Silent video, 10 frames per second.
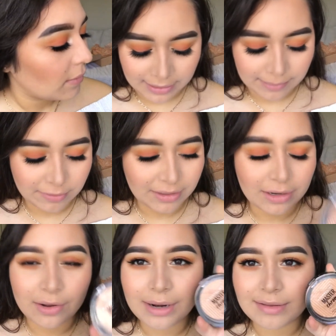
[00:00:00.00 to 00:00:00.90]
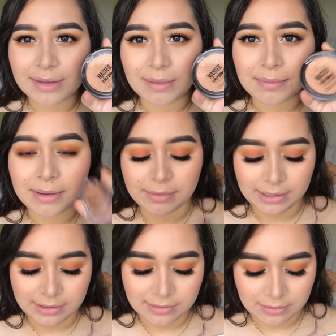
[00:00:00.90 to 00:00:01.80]
And I'm just going to go ahead and take my
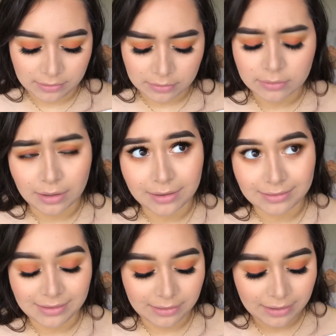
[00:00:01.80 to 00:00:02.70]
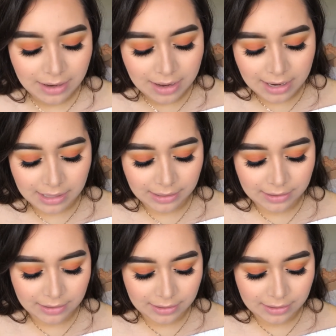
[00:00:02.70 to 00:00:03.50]
Maybelline, highlighter,